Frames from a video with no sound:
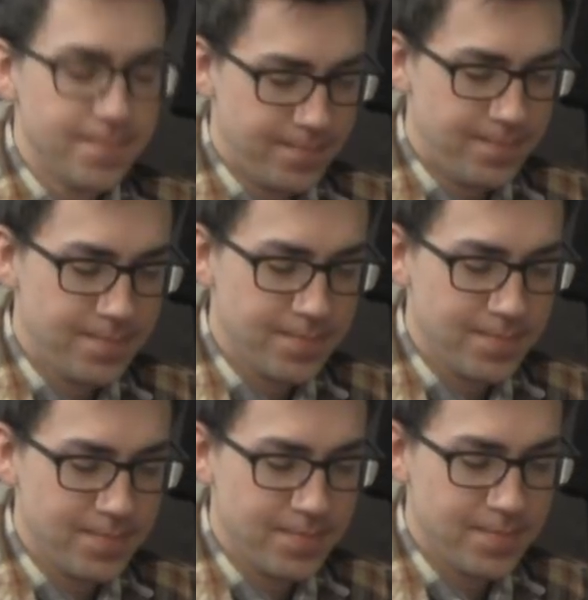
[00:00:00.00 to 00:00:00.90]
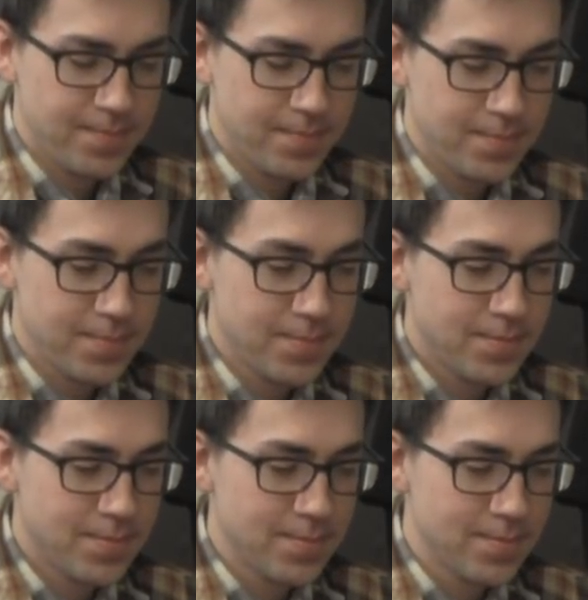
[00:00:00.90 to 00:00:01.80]

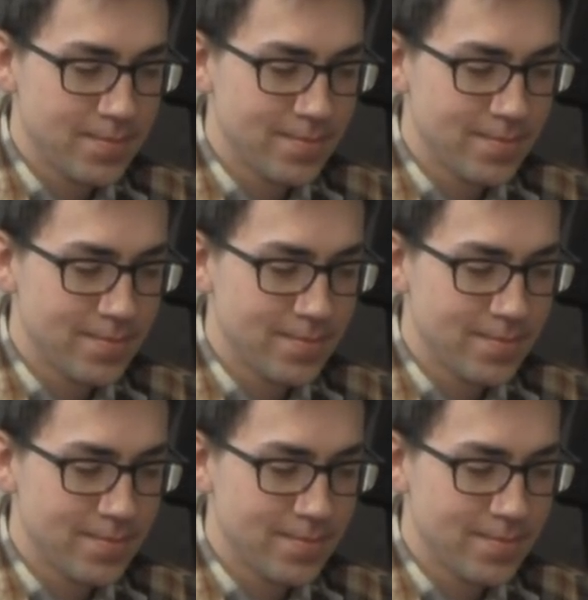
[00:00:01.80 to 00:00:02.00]
The person shown says nothing.